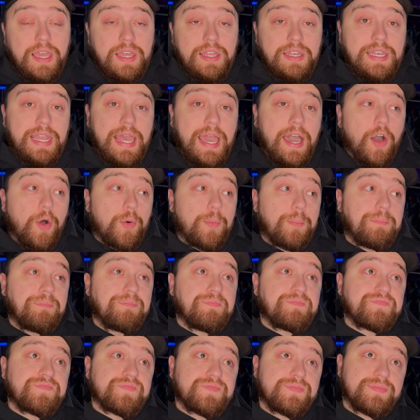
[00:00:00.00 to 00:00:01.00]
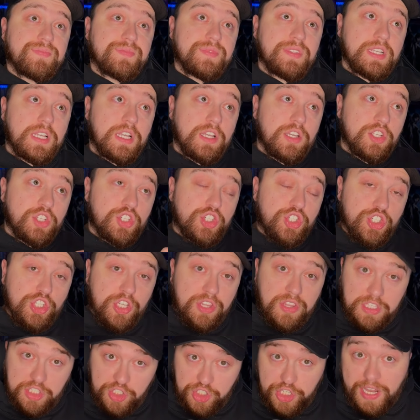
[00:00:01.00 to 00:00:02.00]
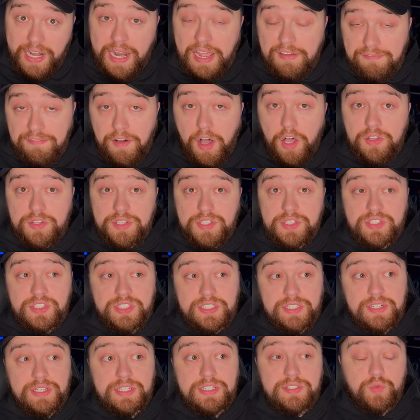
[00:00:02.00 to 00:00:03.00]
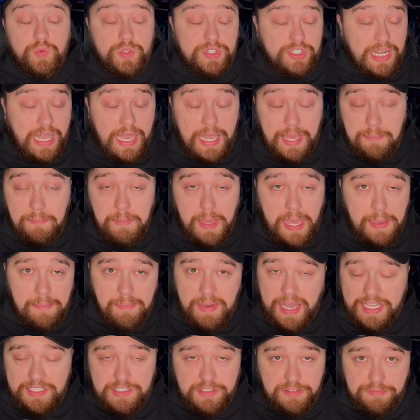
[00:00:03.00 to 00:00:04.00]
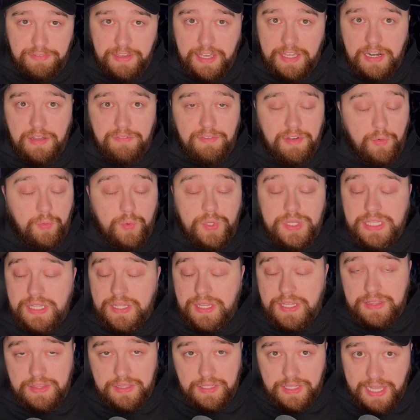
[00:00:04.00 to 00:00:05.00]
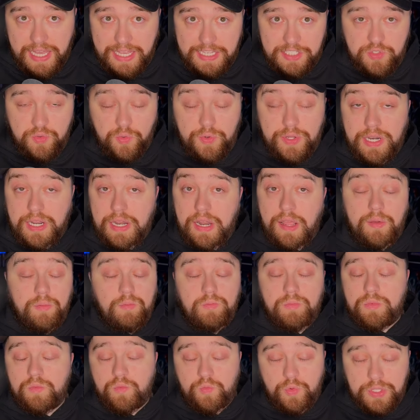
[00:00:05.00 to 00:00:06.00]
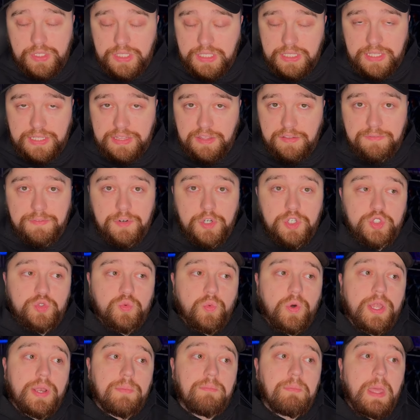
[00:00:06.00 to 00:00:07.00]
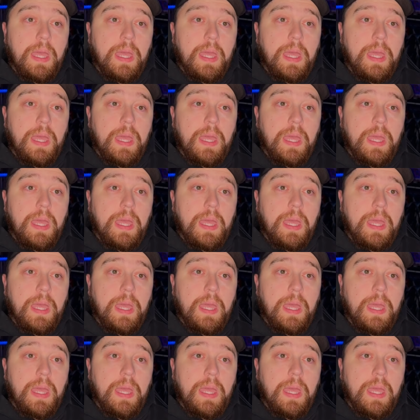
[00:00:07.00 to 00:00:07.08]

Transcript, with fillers: Now, the Jedi Fallen series, which I'm a massive fan of. I really like the last one and I really like the first one.